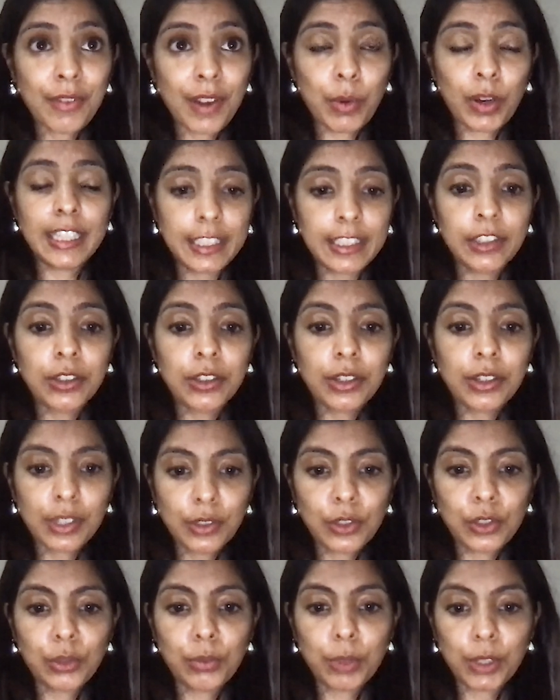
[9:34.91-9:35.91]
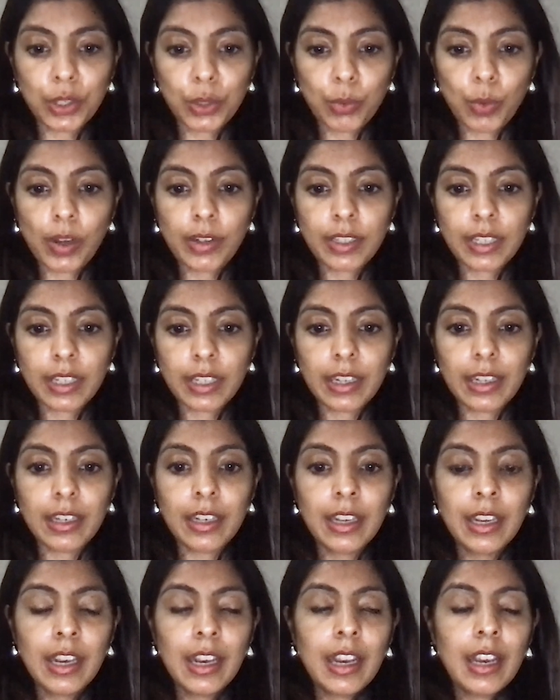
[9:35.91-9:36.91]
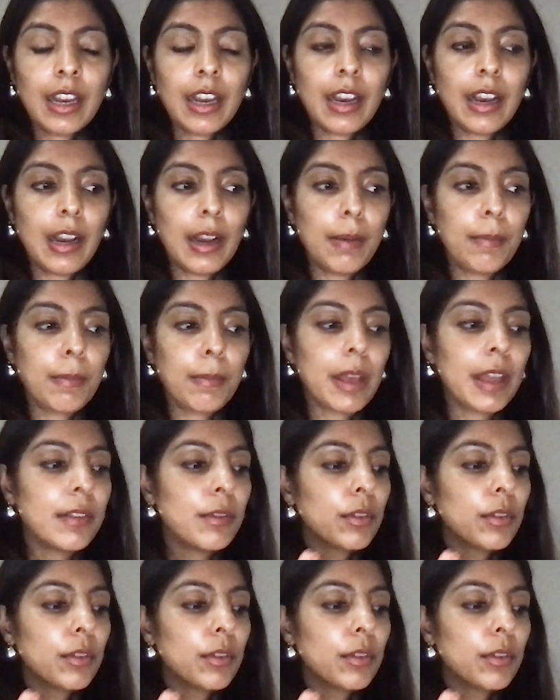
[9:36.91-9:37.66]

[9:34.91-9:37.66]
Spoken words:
identify what our ideal consumers wanted.